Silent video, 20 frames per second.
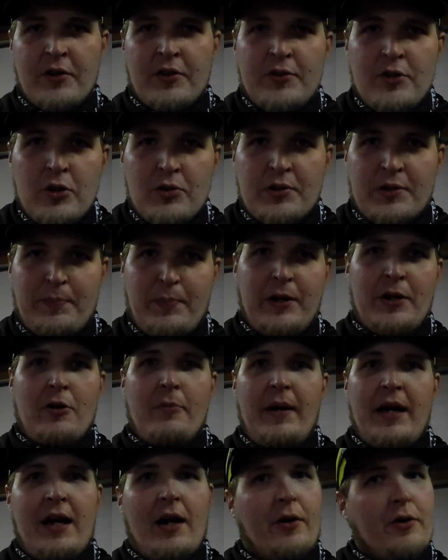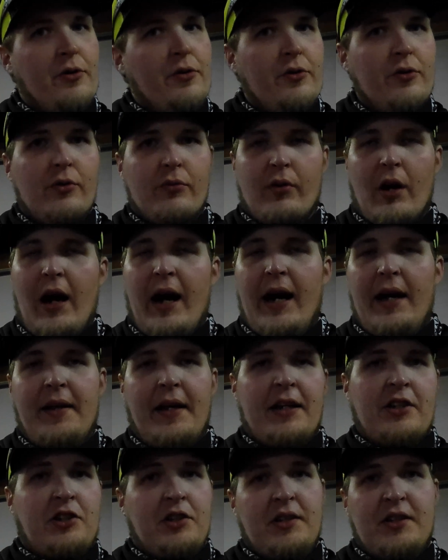new spinnerbait on her new rod
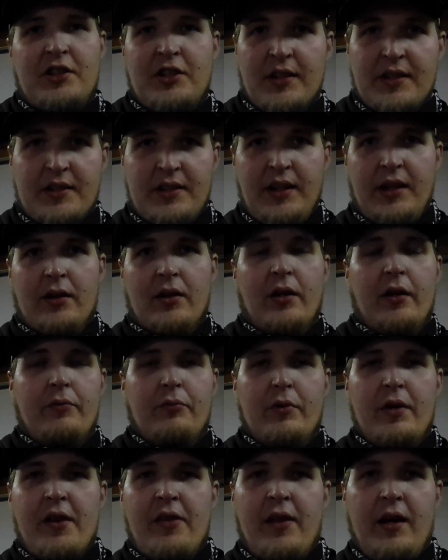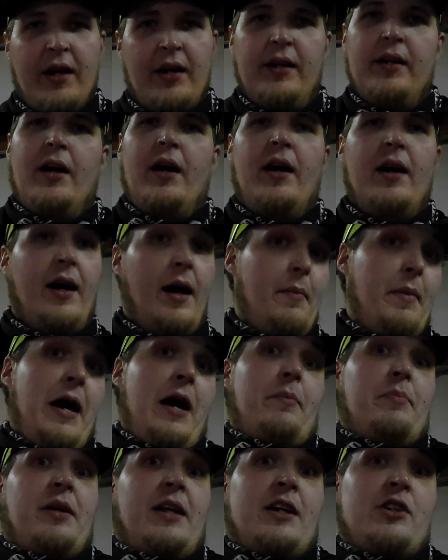that she's just in love with, and I'm
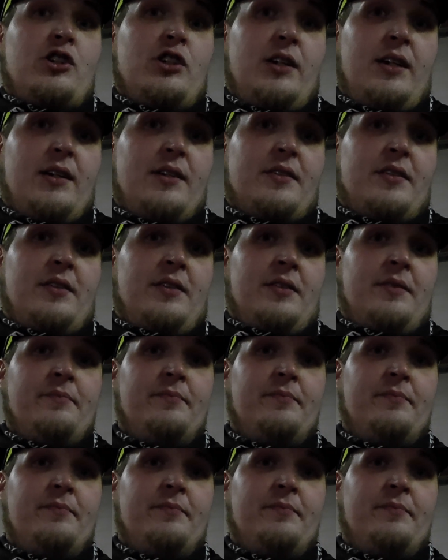happy that she is.